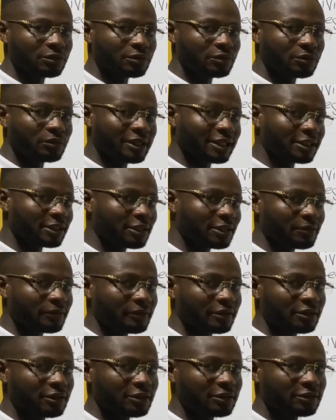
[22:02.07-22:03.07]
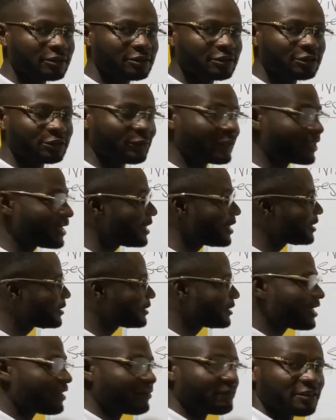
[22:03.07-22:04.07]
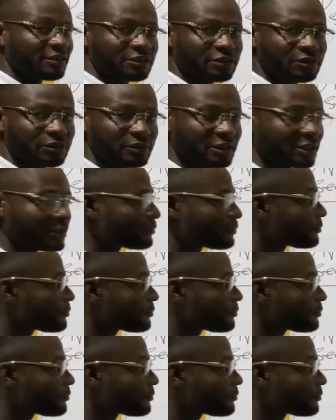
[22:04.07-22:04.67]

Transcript: right away. So let's dive into it.